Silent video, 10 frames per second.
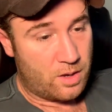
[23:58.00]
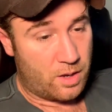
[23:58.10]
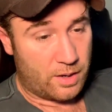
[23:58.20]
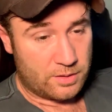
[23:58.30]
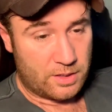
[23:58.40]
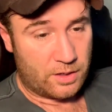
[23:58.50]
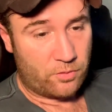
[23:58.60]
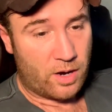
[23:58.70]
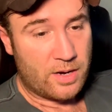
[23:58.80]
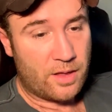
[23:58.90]
And I can tell you
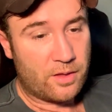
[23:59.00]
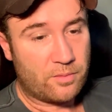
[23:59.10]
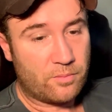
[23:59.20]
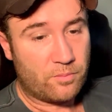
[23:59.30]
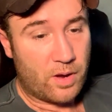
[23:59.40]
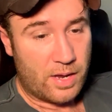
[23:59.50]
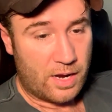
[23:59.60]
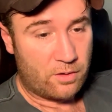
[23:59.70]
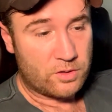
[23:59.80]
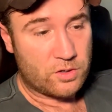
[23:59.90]
right now that my
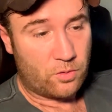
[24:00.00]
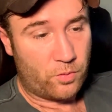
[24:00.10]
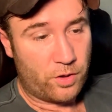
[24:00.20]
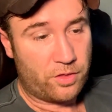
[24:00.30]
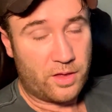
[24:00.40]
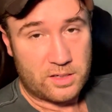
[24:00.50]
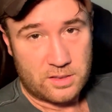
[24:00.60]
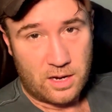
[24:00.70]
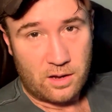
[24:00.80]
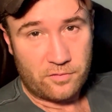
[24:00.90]
hair is not worth their
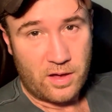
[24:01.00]
staff